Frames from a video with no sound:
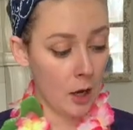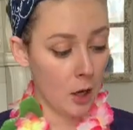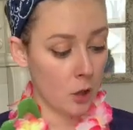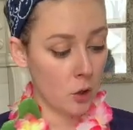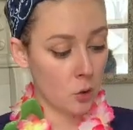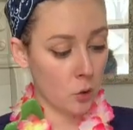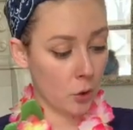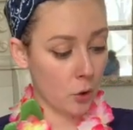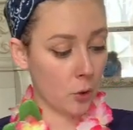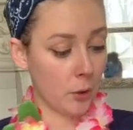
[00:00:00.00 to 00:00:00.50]

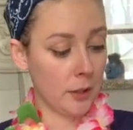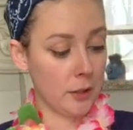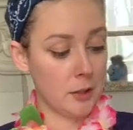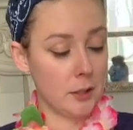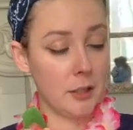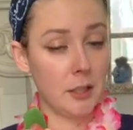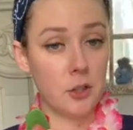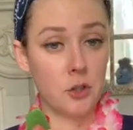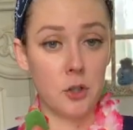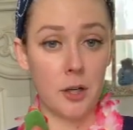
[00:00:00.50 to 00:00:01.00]
You're going to
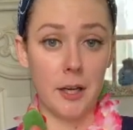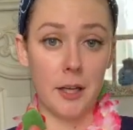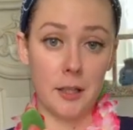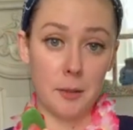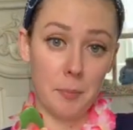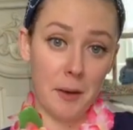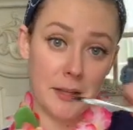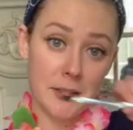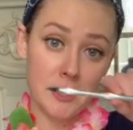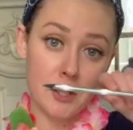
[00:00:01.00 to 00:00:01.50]
need your handy
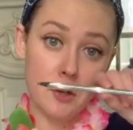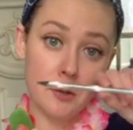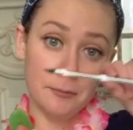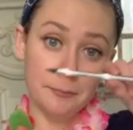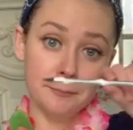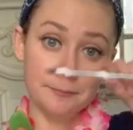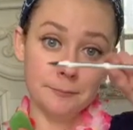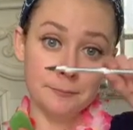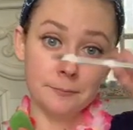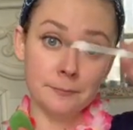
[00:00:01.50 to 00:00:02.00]
pencil,
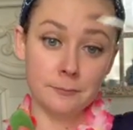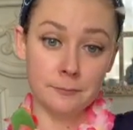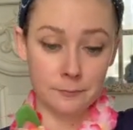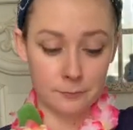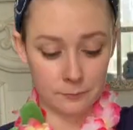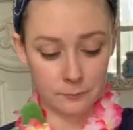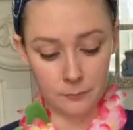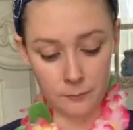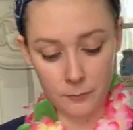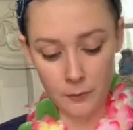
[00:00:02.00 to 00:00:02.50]

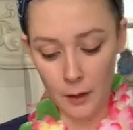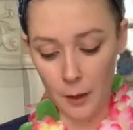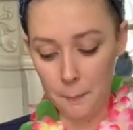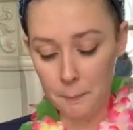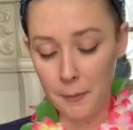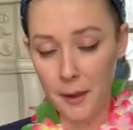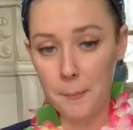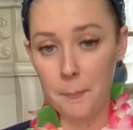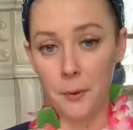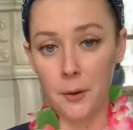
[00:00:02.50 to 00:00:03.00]

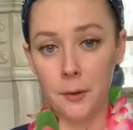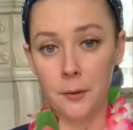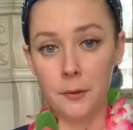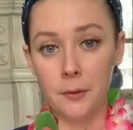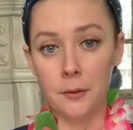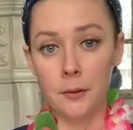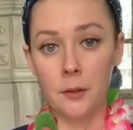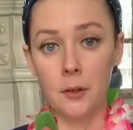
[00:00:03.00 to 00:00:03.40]
paper.